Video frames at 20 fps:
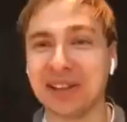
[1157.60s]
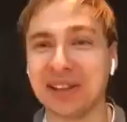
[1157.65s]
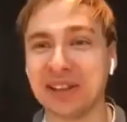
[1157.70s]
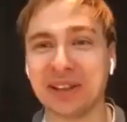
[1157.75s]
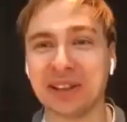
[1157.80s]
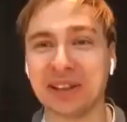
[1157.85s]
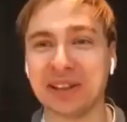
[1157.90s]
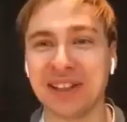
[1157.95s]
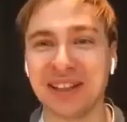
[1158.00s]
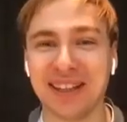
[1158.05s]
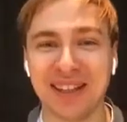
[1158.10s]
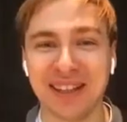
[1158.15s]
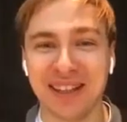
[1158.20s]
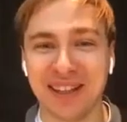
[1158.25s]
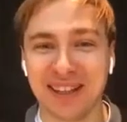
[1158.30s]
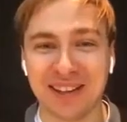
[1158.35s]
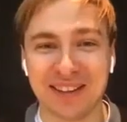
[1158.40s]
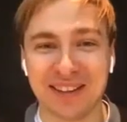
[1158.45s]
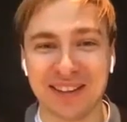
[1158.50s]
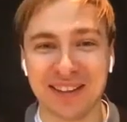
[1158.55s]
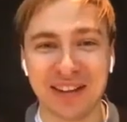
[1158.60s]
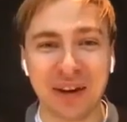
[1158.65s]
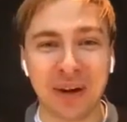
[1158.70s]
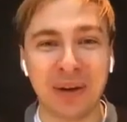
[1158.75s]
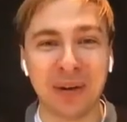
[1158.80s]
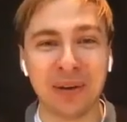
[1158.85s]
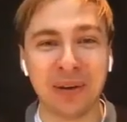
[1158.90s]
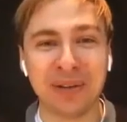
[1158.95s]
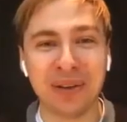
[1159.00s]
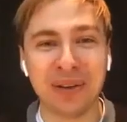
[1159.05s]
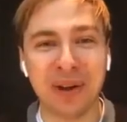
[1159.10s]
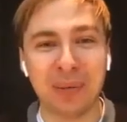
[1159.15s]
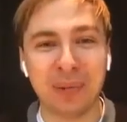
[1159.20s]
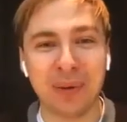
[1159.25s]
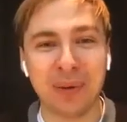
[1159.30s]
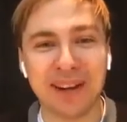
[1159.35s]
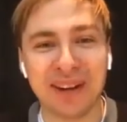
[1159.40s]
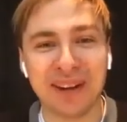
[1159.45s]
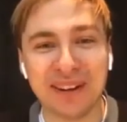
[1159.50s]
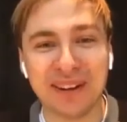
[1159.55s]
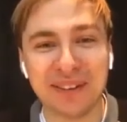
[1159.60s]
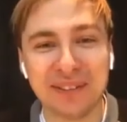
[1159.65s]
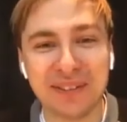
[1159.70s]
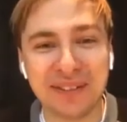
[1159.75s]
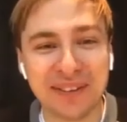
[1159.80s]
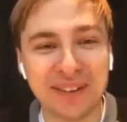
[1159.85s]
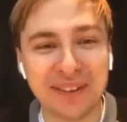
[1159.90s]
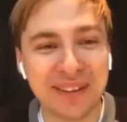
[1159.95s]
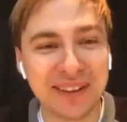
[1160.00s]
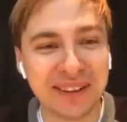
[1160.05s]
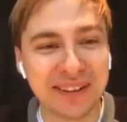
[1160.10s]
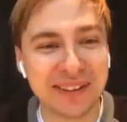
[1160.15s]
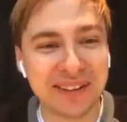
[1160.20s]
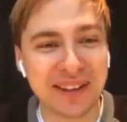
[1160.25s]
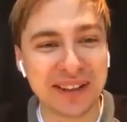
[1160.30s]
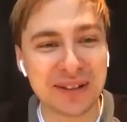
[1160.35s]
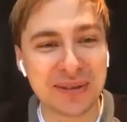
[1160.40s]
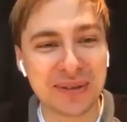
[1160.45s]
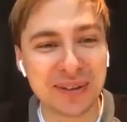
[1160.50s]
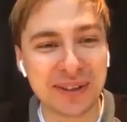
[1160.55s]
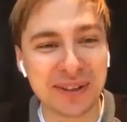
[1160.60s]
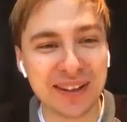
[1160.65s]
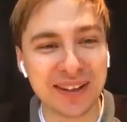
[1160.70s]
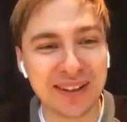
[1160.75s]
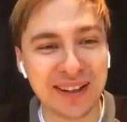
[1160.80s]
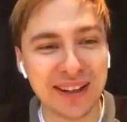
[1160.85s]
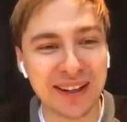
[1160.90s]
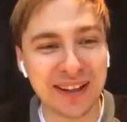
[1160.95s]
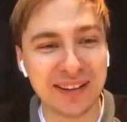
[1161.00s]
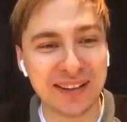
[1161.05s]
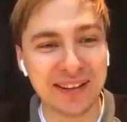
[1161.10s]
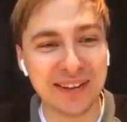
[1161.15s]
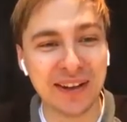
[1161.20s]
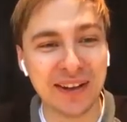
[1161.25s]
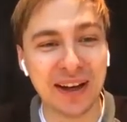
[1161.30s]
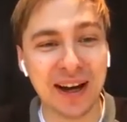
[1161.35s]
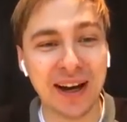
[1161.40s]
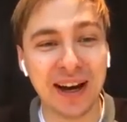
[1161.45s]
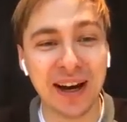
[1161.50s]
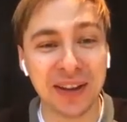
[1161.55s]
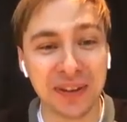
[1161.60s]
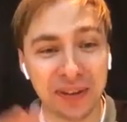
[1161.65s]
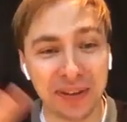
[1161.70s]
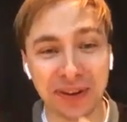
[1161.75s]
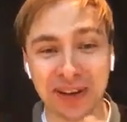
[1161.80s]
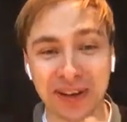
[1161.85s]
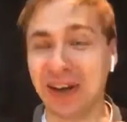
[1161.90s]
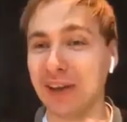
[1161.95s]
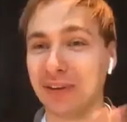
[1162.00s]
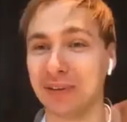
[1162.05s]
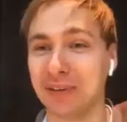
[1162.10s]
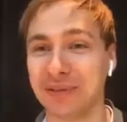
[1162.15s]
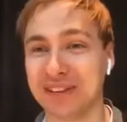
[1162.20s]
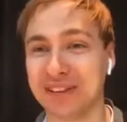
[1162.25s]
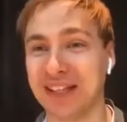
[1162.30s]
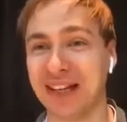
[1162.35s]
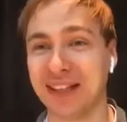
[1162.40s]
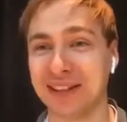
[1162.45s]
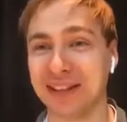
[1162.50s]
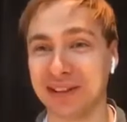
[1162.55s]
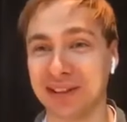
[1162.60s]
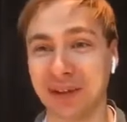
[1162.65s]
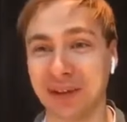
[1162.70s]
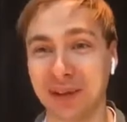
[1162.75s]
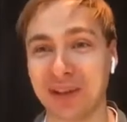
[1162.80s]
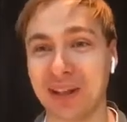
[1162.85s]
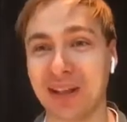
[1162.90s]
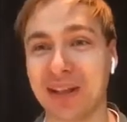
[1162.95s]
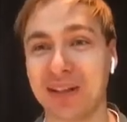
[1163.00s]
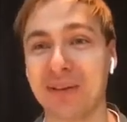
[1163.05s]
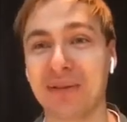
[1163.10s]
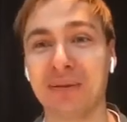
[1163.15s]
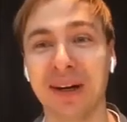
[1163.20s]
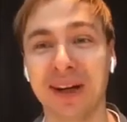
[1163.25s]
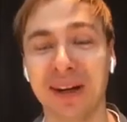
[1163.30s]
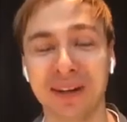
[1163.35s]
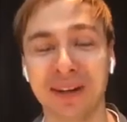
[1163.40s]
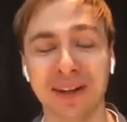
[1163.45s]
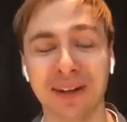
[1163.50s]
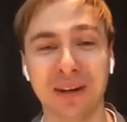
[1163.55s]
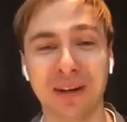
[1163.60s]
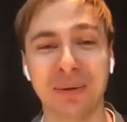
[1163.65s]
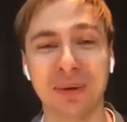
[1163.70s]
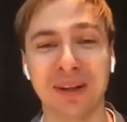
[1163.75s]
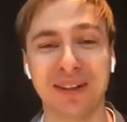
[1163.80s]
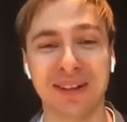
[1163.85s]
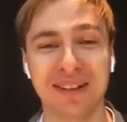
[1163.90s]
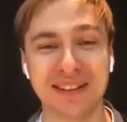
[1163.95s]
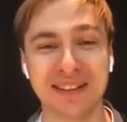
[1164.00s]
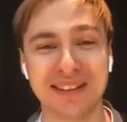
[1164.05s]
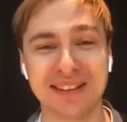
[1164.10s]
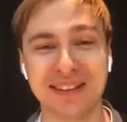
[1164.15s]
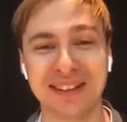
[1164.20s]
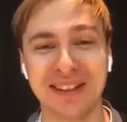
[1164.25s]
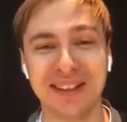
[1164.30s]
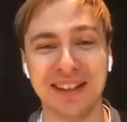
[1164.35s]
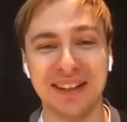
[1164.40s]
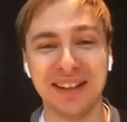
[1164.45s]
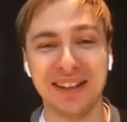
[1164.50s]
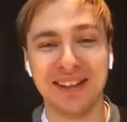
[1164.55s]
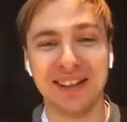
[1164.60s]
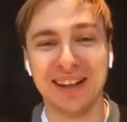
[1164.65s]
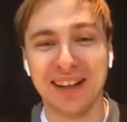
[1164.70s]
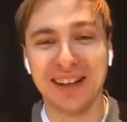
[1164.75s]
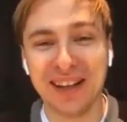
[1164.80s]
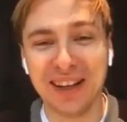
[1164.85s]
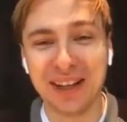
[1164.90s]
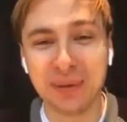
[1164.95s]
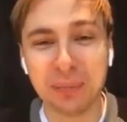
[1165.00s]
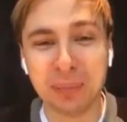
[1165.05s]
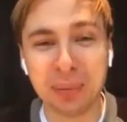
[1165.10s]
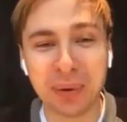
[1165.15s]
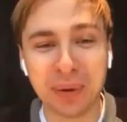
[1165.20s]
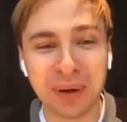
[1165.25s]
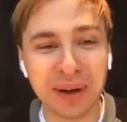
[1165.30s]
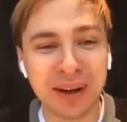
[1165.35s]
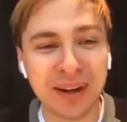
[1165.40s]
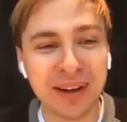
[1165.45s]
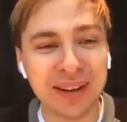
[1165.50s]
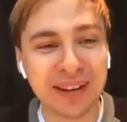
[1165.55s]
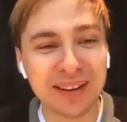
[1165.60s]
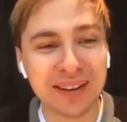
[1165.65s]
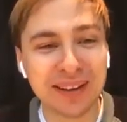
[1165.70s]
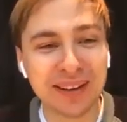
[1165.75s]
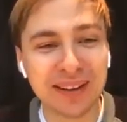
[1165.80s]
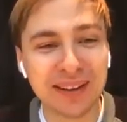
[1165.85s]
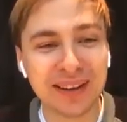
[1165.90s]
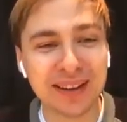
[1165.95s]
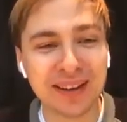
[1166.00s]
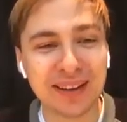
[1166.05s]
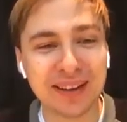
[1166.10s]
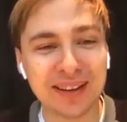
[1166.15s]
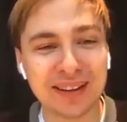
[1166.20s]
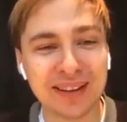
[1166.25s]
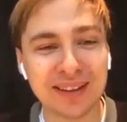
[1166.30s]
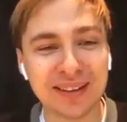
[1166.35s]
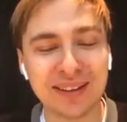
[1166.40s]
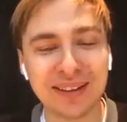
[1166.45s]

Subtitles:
to touch the whole topic of Tantra and other kind of sex, not like the regular one they see in porn?